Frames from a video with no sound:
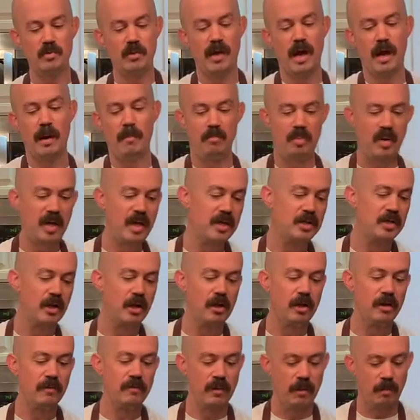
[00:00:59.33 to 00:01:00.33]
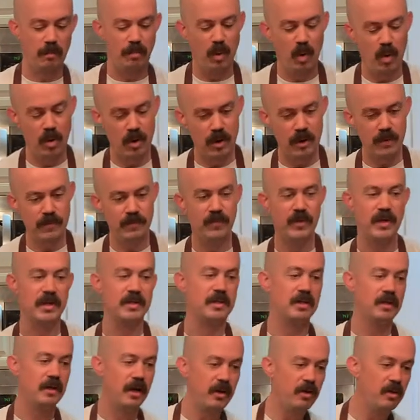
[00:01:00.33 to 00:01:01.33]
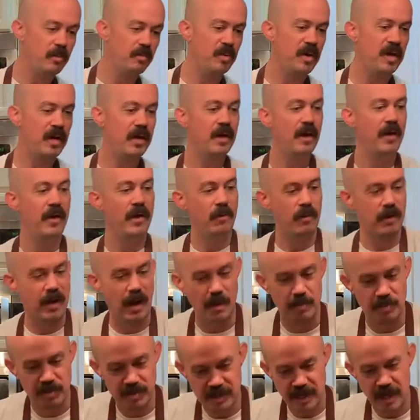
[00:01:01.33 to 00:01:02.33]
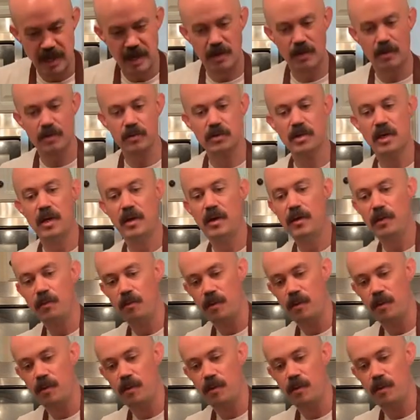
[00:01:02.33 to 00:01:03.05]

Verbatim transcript: We got bees all over the board. That's another bee. We got potatoes.